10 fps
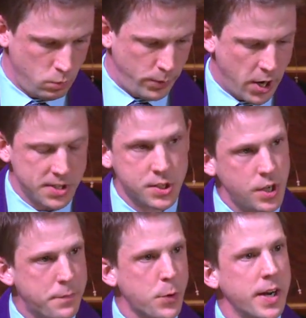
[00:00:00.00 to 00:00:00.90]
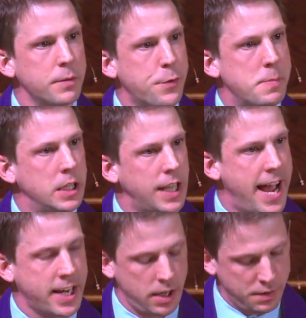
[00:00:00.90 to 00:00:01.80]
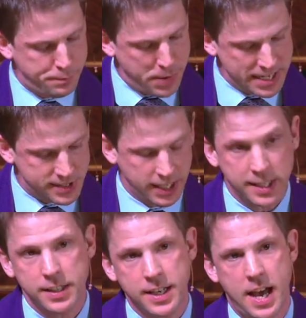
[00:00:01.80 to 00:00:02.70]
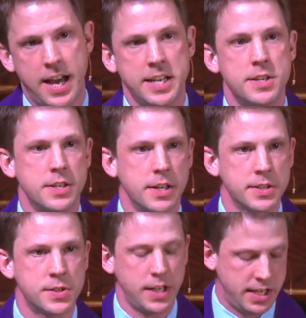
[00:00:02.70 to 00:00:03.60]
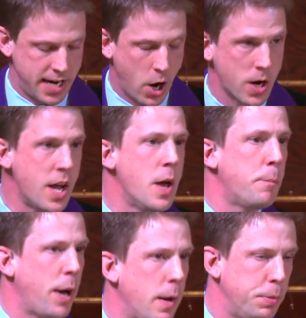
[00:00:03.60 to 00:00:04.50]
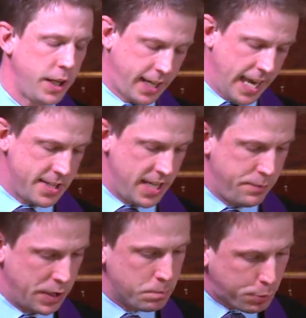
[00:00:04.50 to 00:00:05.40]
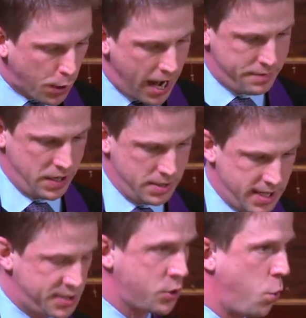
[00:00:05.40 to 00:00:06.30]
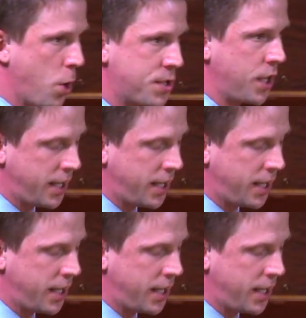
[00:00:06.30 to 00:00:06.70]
We are suffering from a lack of basic kindness in our public and even private discourse, a